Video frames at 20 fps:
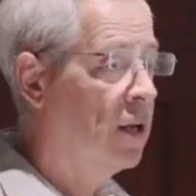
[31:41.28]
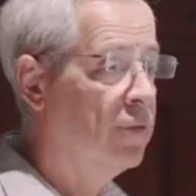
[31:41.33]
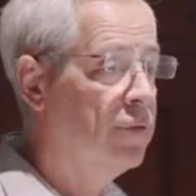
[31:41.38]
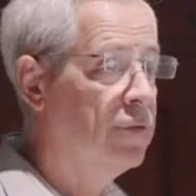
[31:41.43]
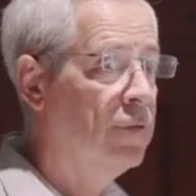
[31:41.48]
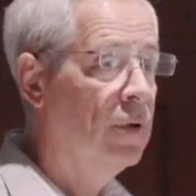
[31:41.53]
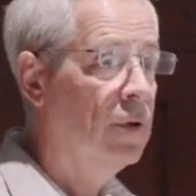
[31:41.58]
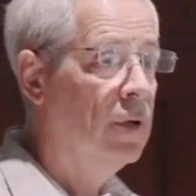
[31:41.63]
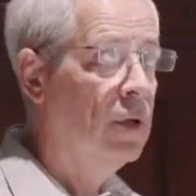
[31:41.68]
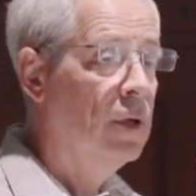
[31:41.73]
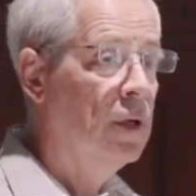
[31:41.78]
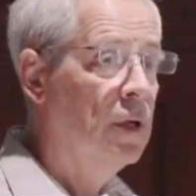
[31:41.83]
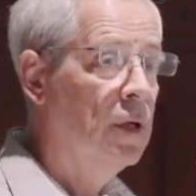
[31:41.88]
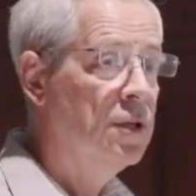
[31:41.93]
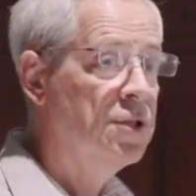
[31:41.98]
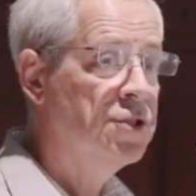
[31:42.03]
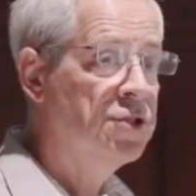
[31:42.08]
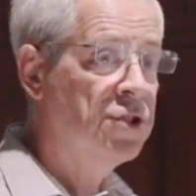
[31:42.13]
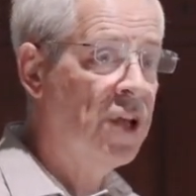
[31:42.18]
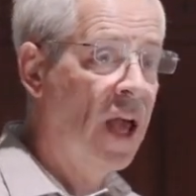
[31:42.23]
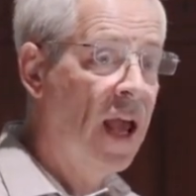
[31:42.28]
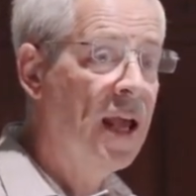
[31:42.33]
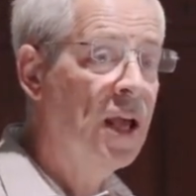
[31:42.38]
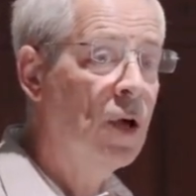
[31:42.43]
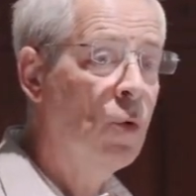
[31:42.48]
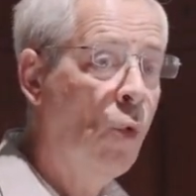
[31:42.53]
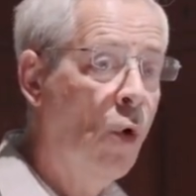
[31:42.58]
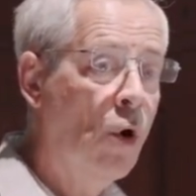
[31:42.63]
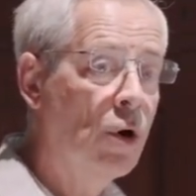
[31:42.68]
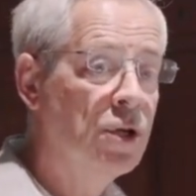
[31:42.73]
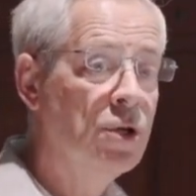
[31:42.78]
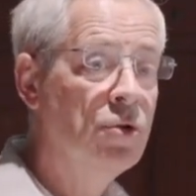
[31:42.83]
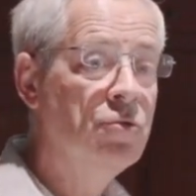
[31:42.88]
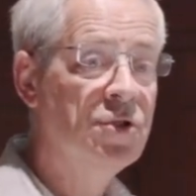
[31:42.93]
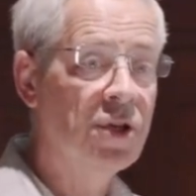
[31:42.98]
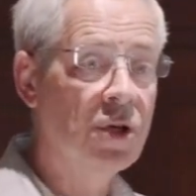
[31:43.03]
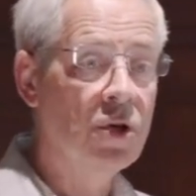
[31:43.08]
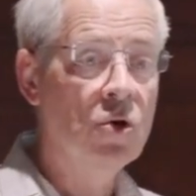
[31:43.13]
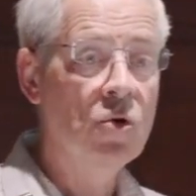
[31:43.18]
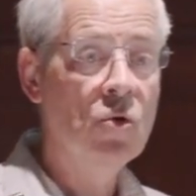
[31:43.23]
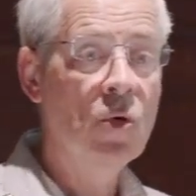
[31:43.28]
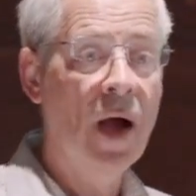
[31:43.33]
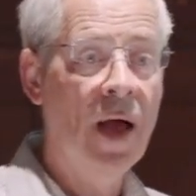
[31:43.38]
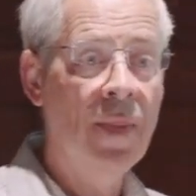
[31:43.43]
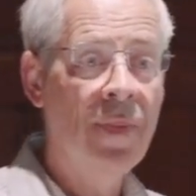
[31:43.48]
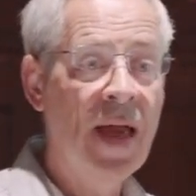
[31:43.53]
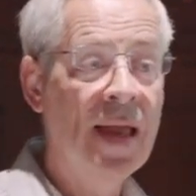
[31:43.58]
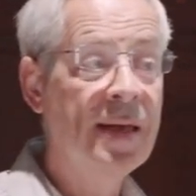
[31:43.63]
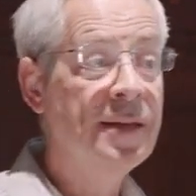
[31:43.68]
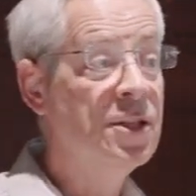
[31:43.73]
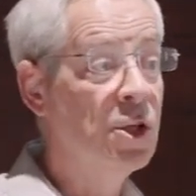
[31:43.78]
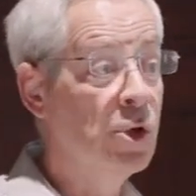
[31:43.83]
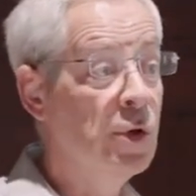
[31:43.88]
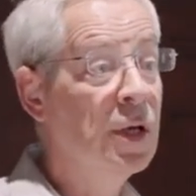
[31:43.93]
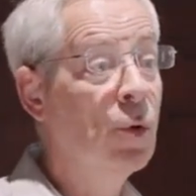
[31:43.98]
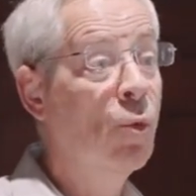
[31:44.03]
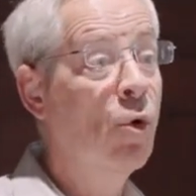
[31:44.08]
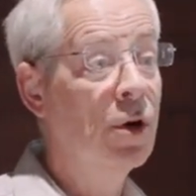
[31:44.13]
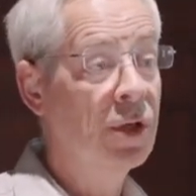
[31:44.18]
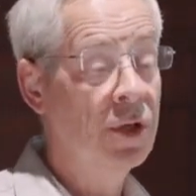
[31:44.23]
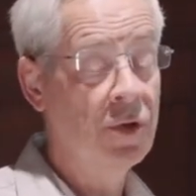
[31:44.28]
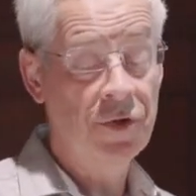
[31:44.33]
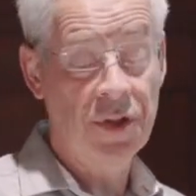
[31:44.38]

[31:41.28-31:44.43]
of saying what you do and then doing what you